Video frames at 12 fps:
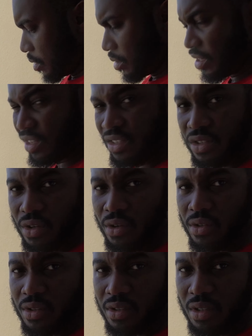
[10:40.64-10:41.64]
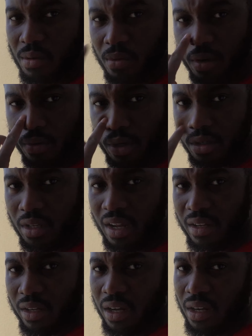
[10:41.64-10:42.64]
the East Coast or somewhere where you
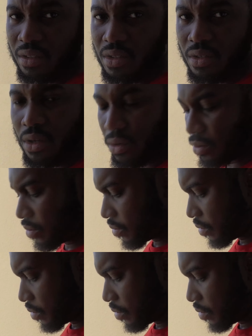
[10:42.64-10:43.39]
get a lot of snow,